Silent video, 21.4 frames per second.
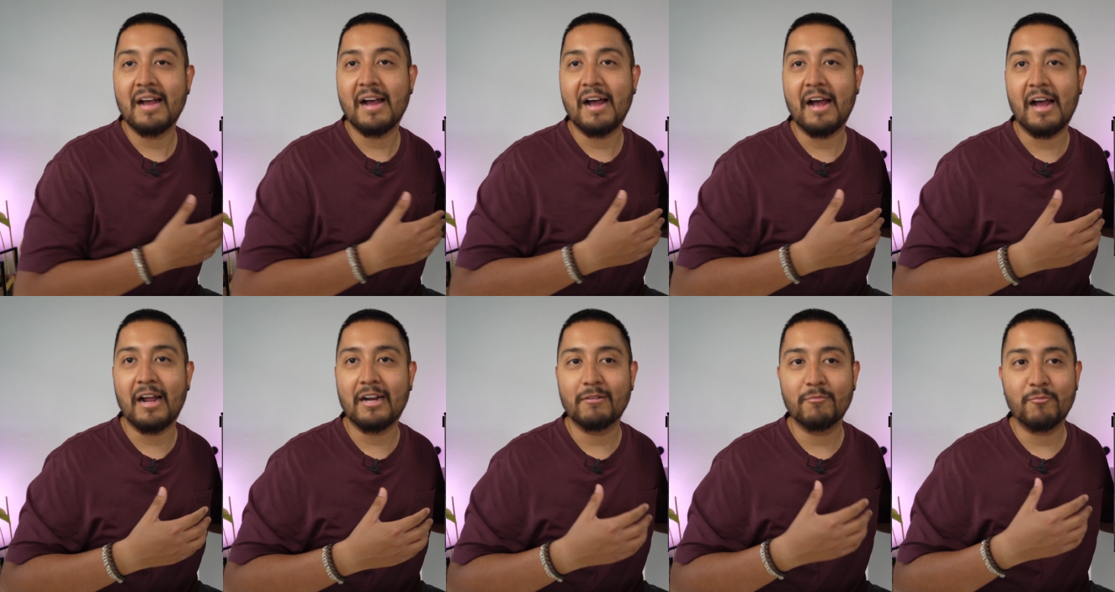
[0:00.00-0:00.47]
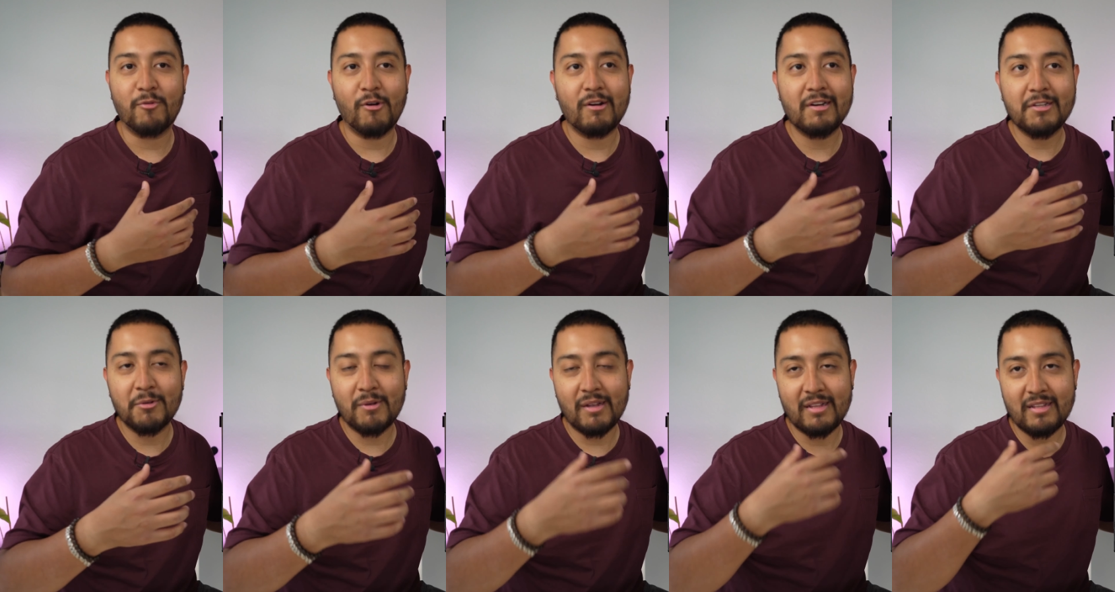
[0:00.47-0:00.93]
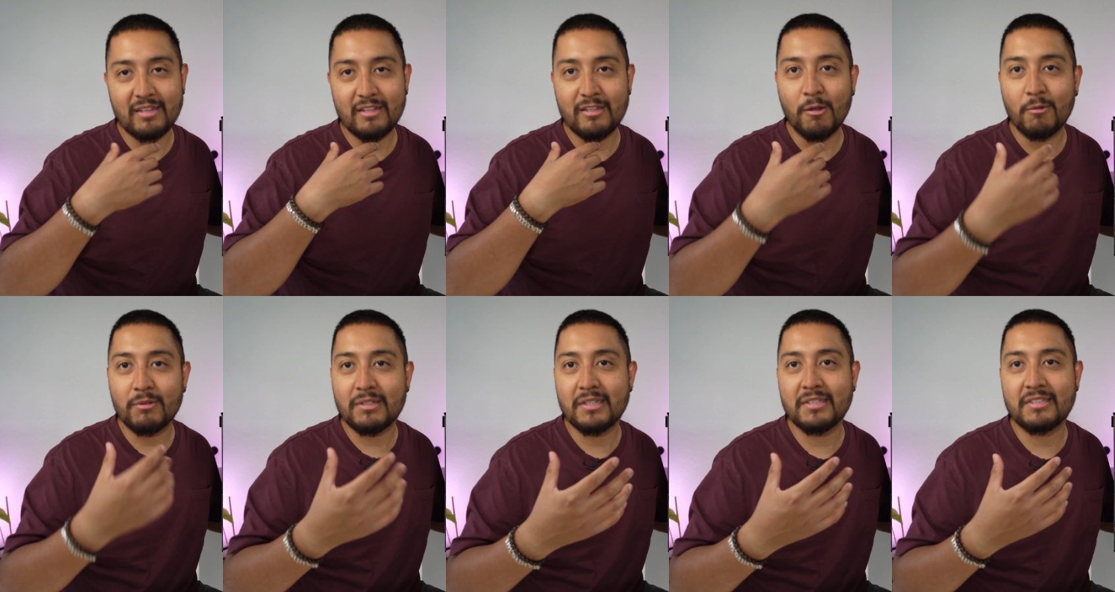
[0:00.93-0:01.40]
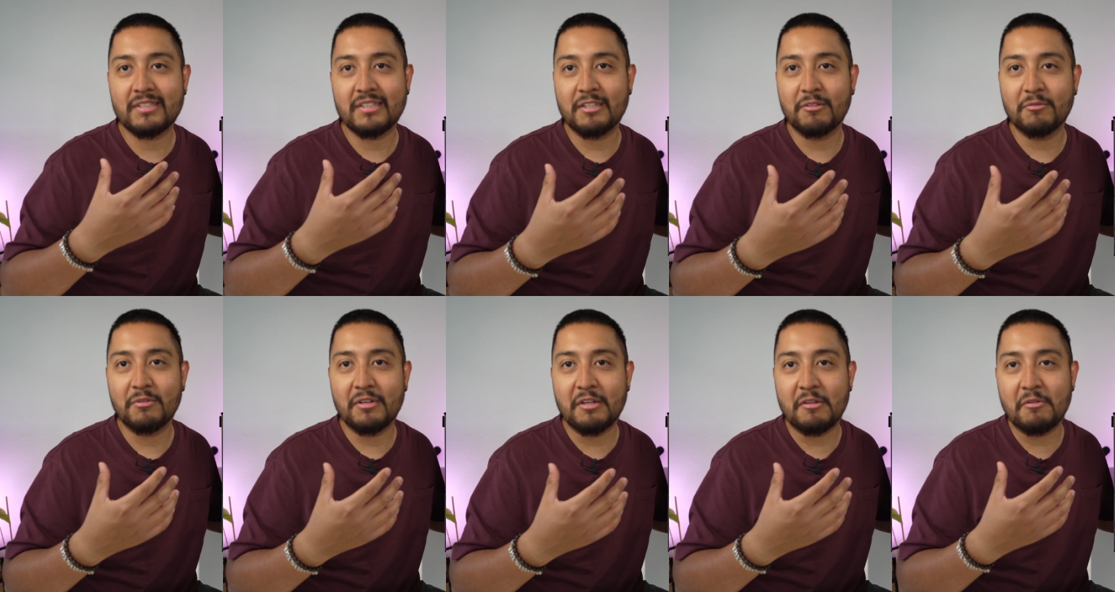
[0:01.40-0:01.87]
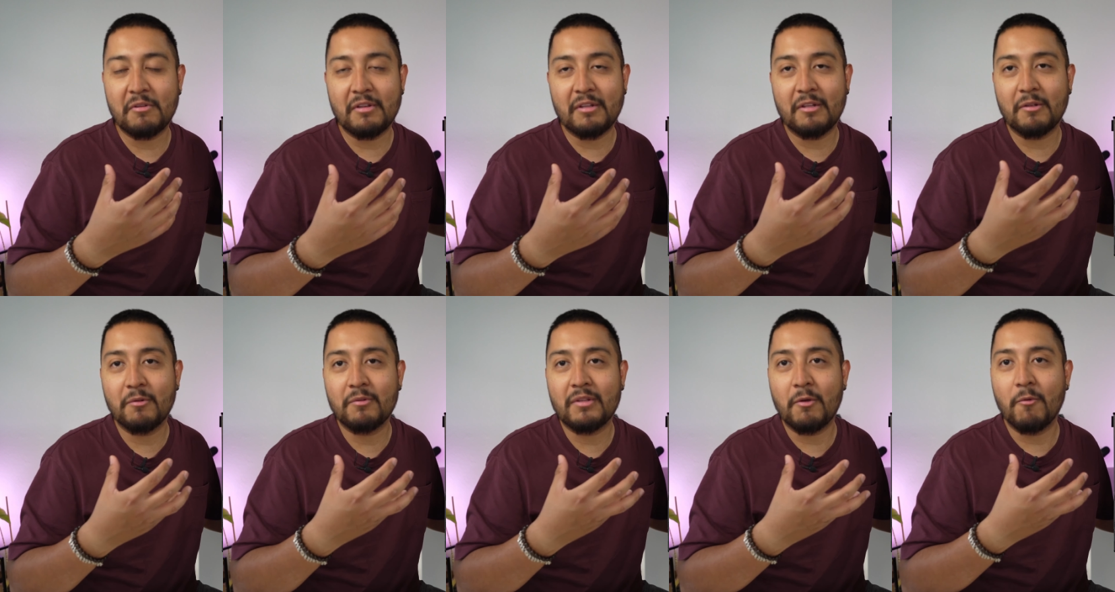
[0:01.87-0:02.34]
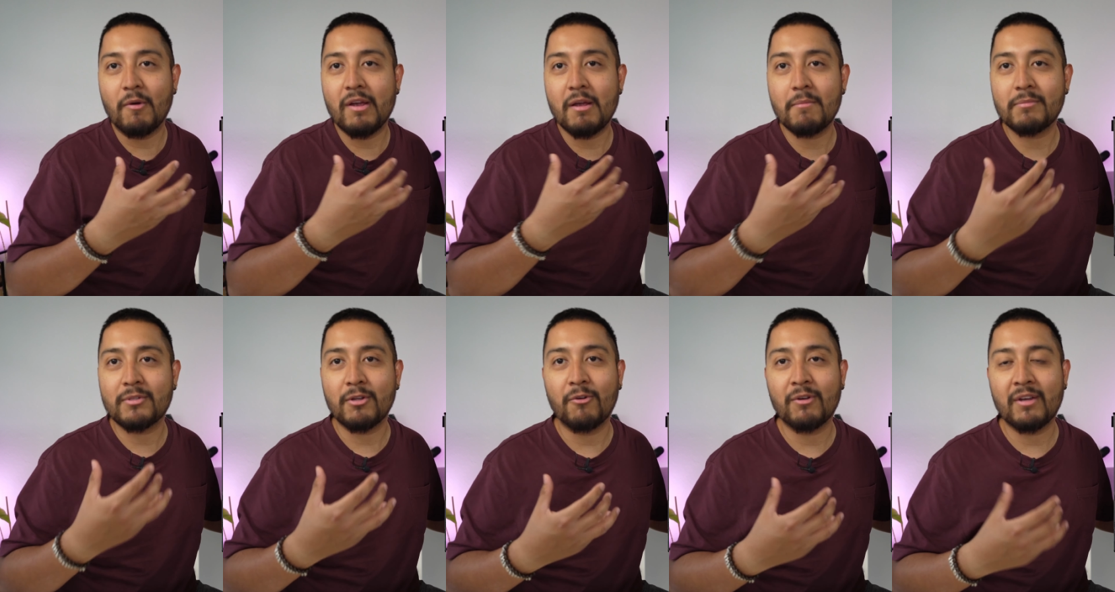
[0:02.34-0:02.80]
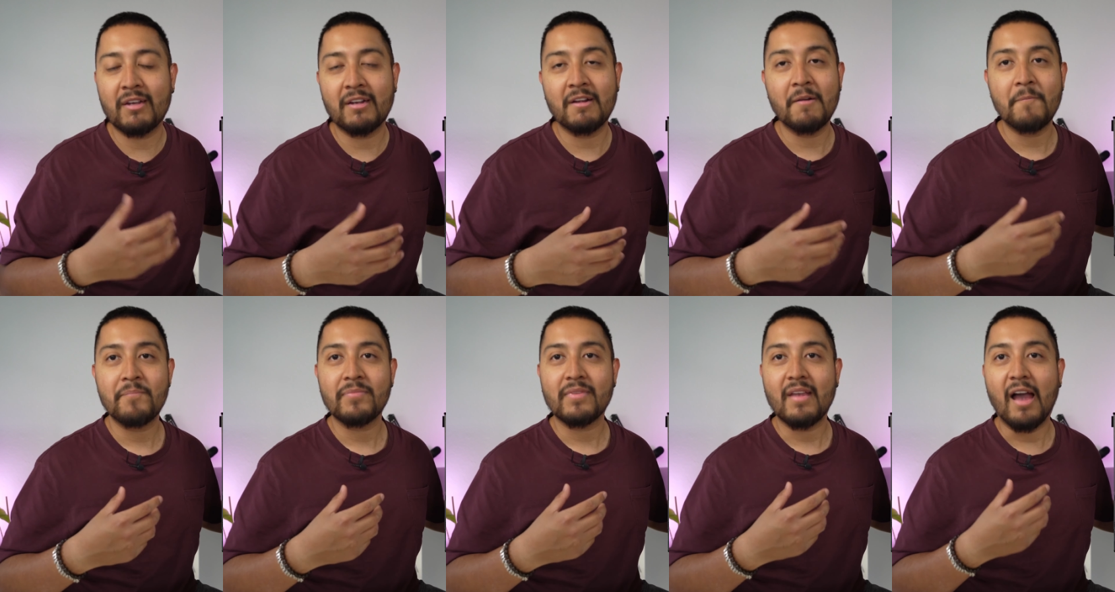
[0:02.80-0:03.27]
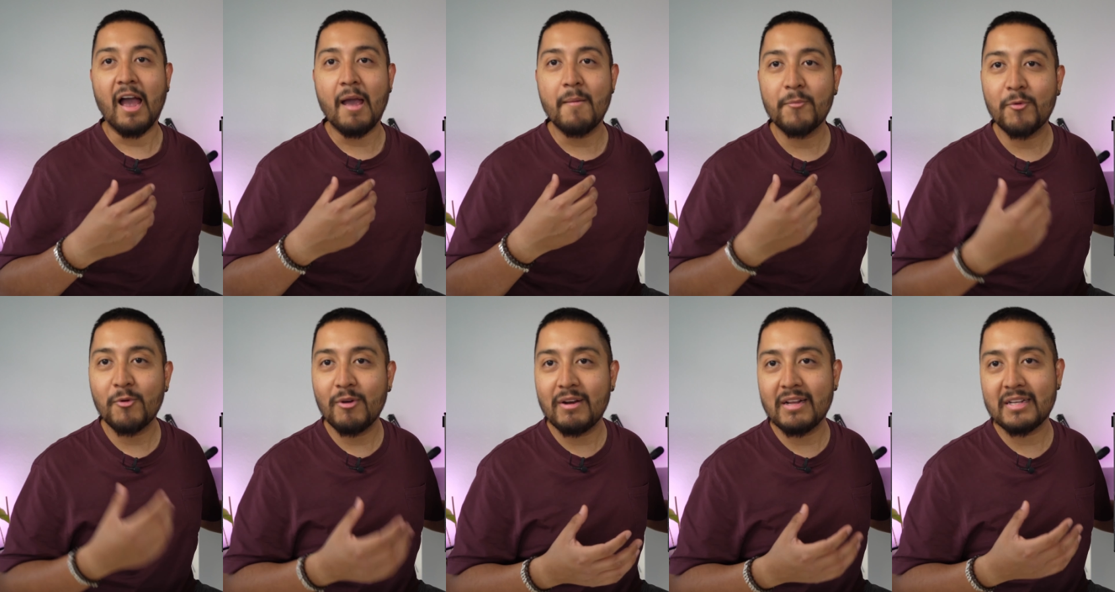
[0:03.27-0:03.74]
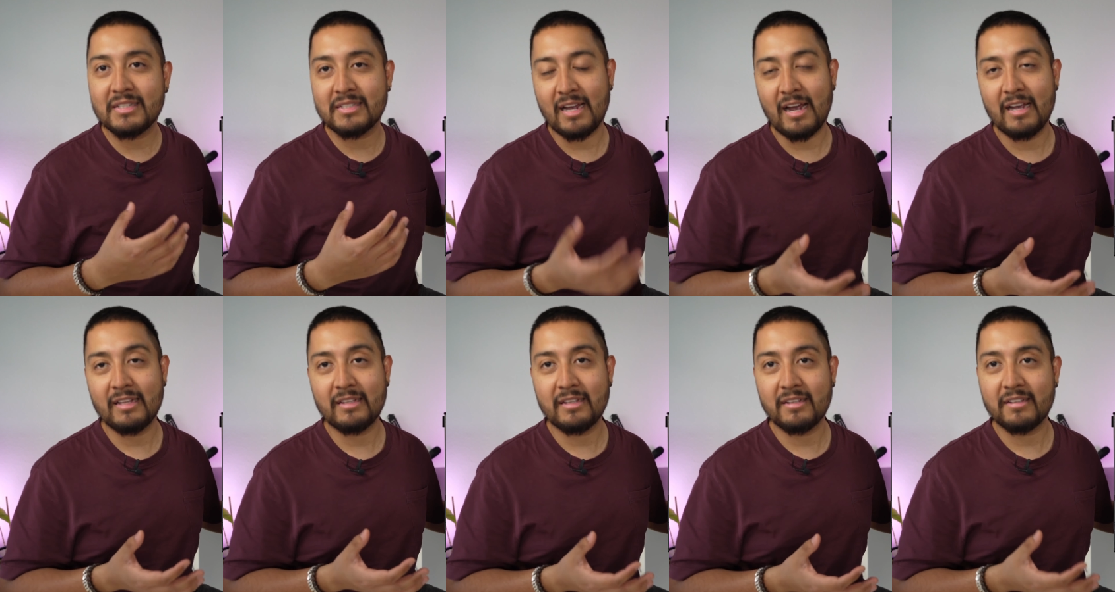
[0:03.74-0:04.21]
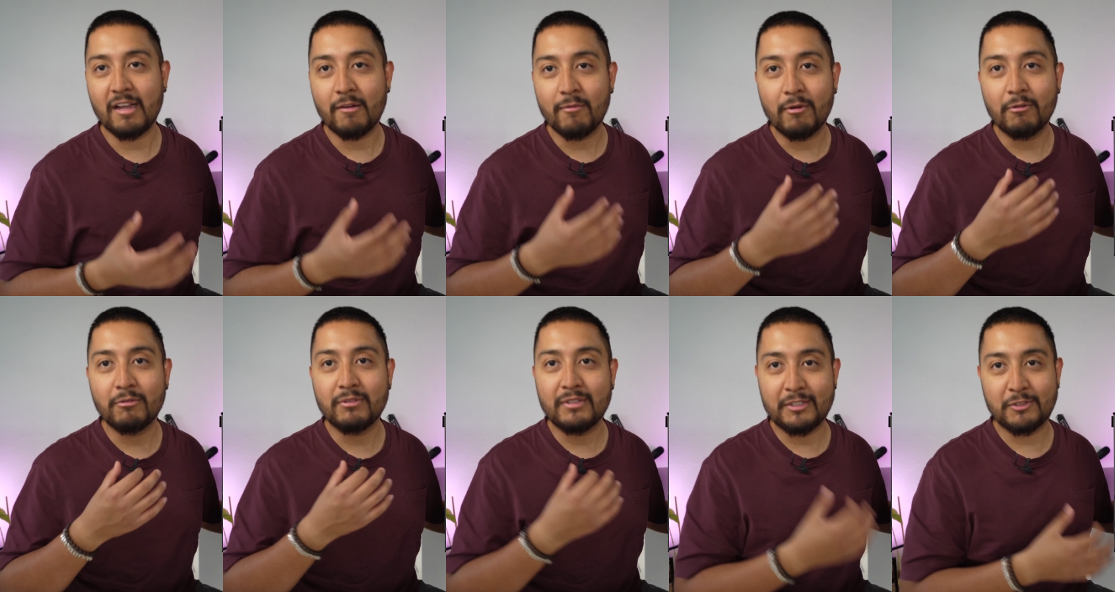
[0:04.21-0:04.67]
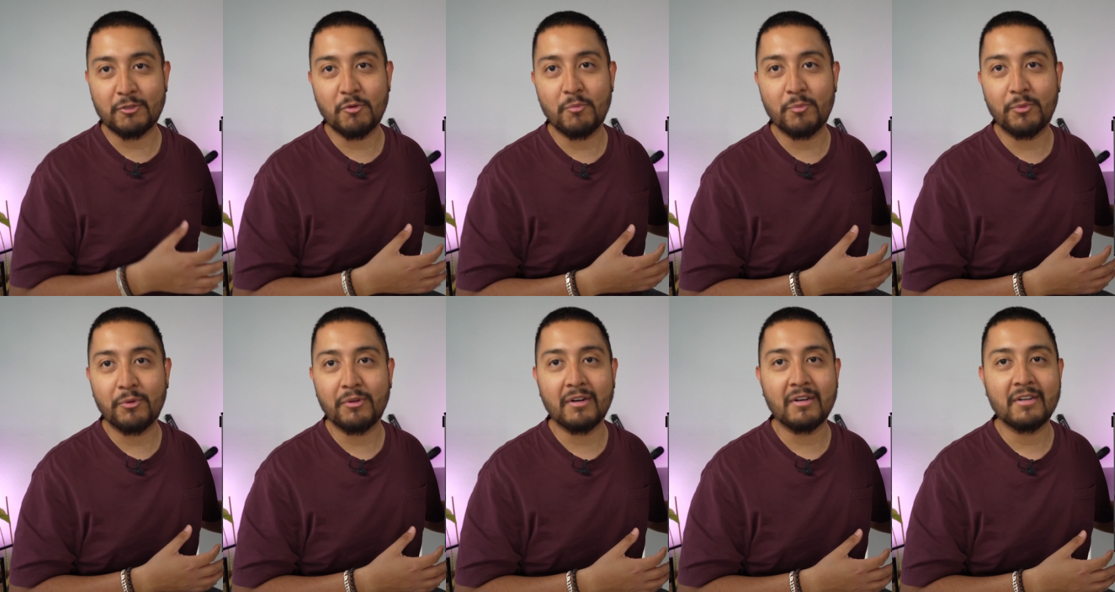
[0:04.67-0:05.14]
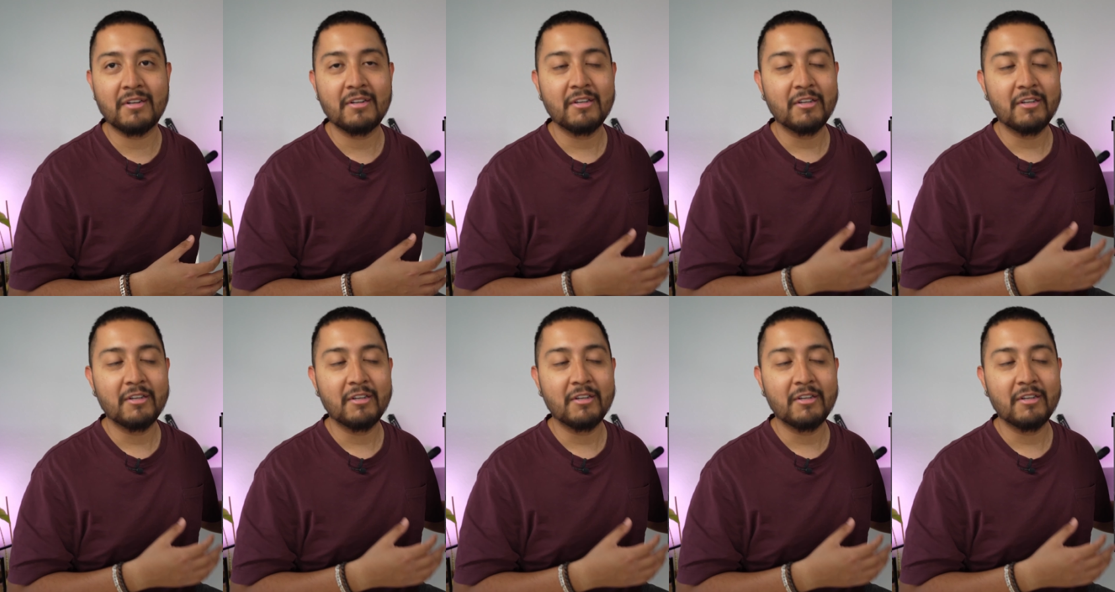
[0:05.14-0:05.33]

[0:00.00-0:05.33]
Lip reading: And probably you can notice in the way I'm talking, I'm really excited about this computer